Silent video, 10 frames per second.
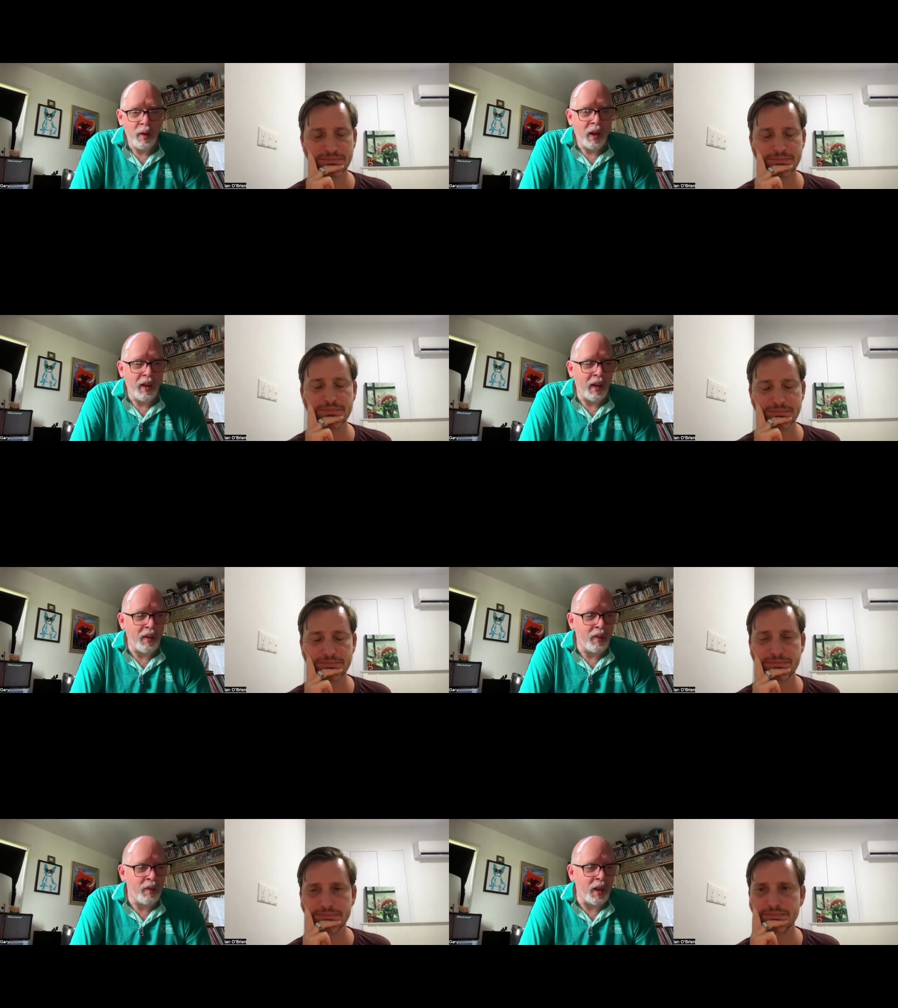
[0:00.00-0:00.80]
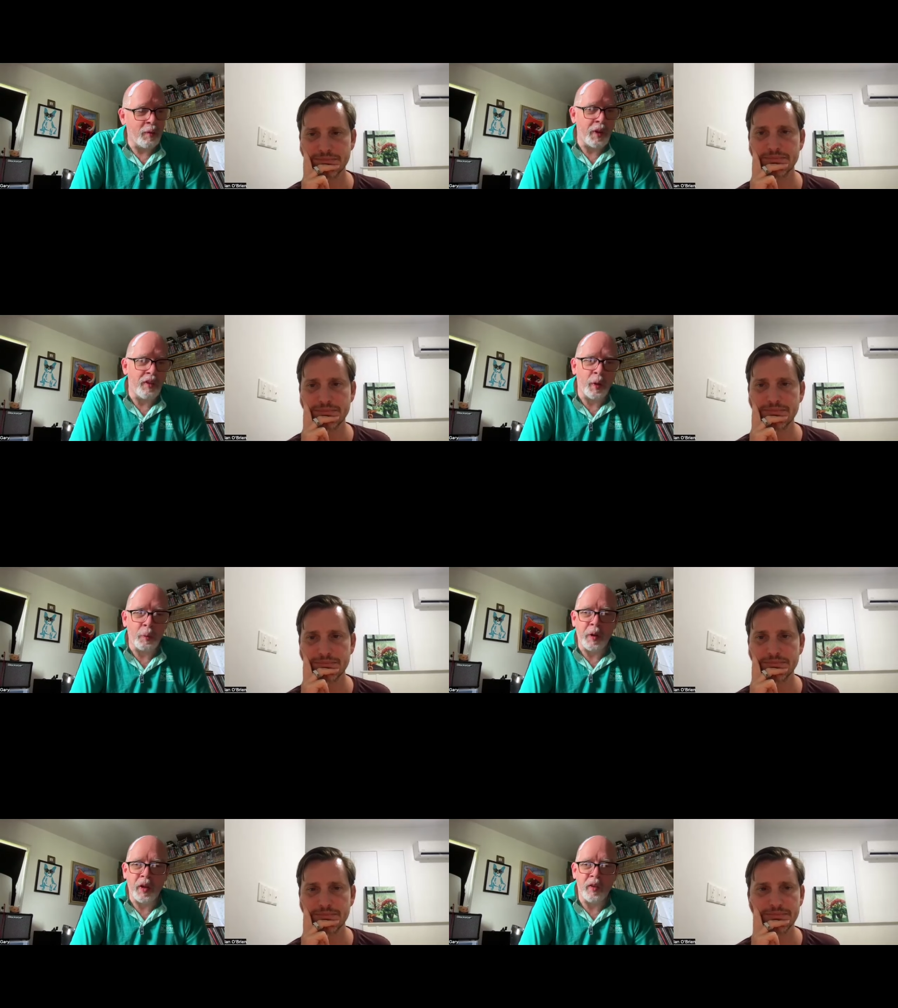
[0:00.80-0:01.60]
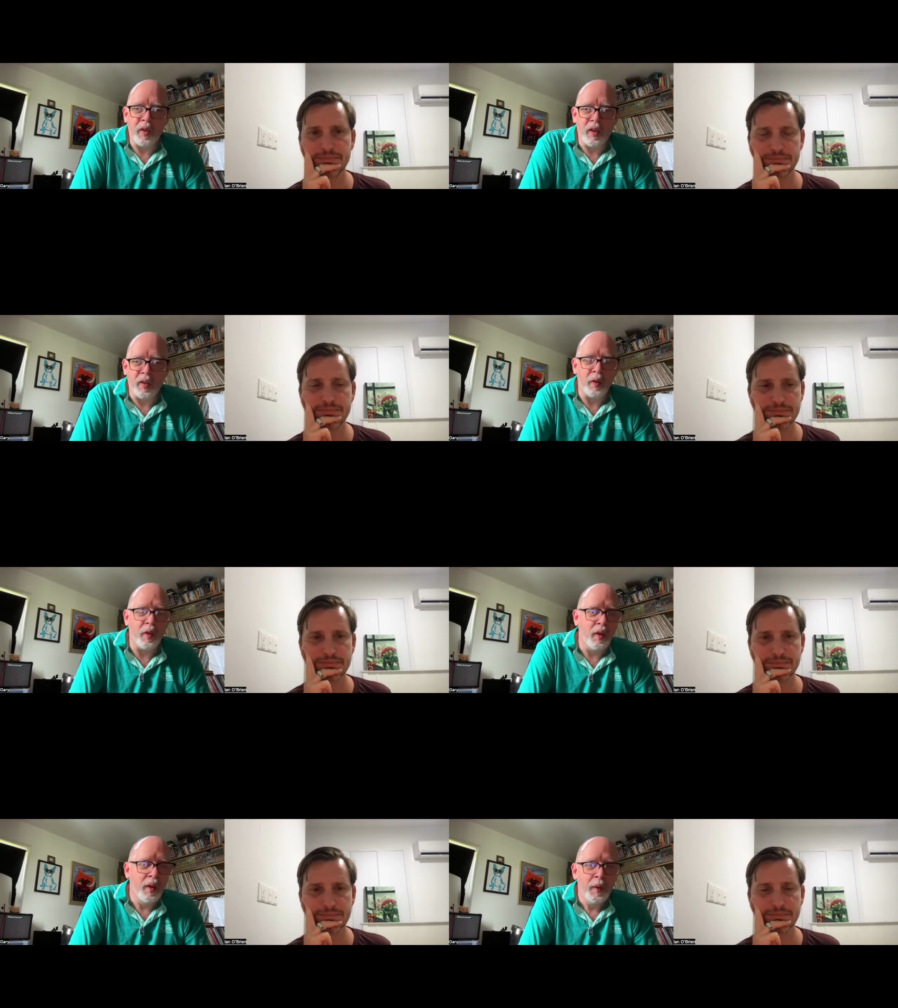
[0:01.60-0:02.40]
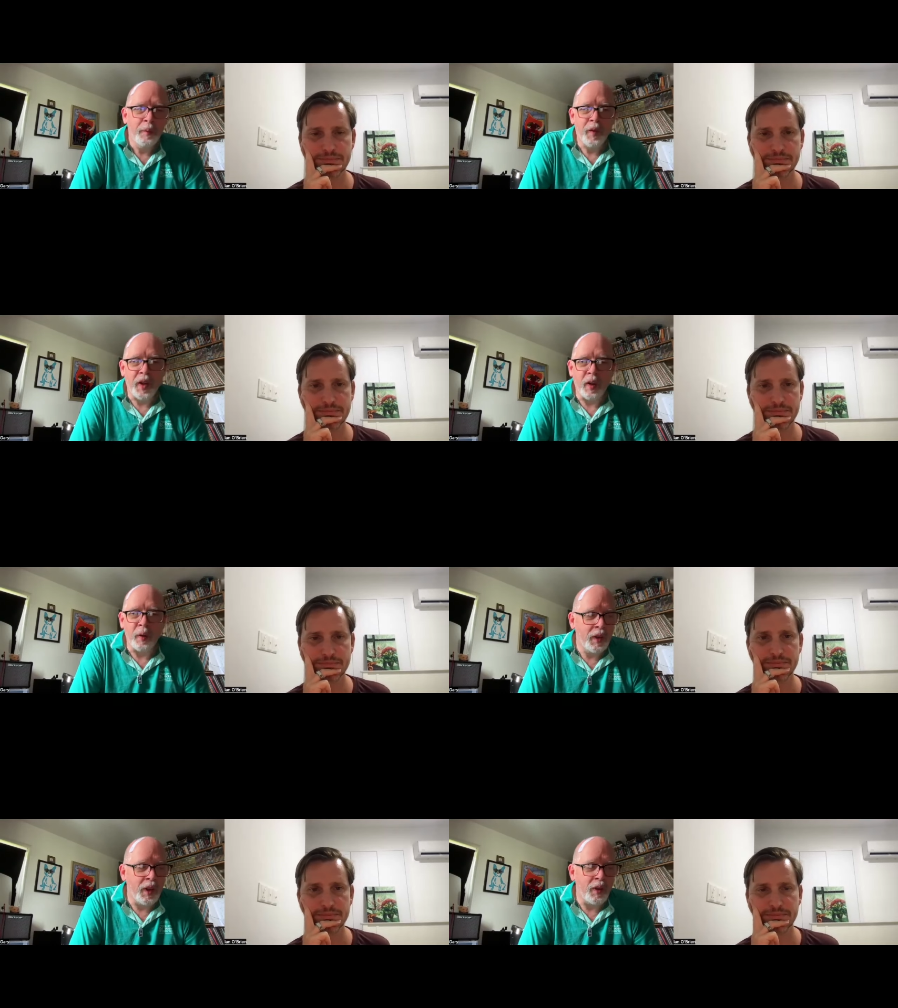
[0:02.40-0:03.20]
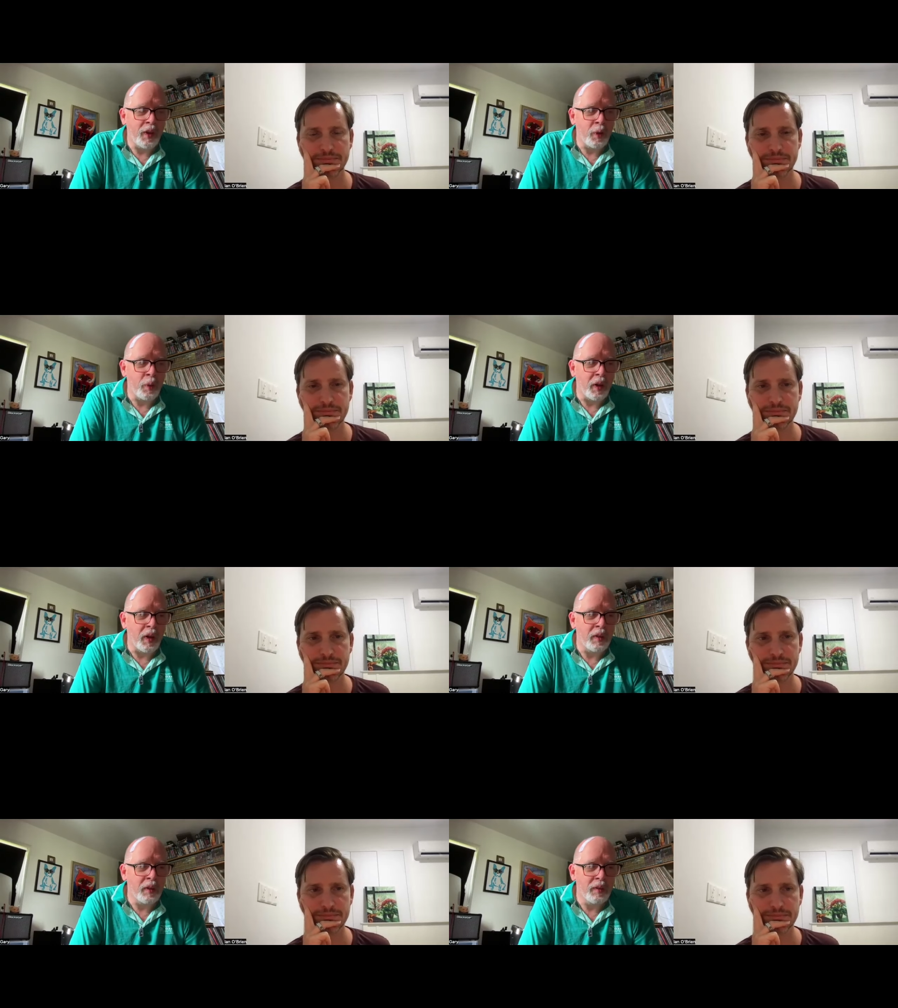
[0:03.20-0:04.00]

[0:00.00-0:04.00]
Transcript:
Speaker 1: and that's giving me a real buzz because you know you just want to